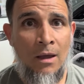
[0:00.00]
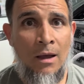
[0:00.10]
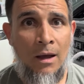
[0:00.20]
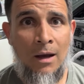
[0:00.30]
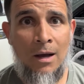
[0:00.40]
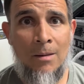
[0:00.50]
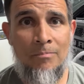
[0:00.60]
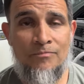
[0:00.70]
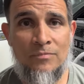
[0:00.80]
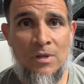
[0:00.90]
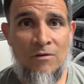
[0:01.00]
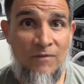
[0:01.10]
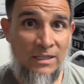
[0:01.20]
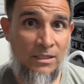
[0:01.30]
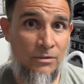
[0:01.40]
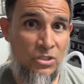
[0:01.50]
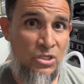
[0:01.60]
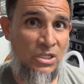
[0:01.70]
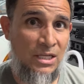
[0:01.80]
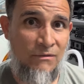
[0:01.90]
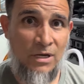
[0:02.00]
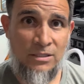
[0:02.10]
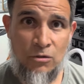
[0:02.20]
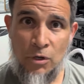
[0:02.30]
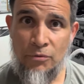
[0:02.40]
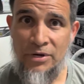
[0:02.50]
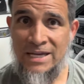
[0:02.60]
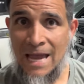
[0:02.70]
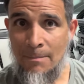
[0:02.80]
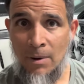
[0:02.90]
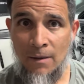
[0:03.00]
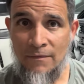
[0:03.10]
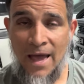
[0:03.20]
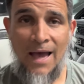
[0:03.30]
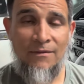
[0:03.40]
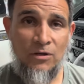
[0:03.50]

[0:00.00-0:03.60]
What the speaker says: In fact, I was just going to give you guys a quick recap on that.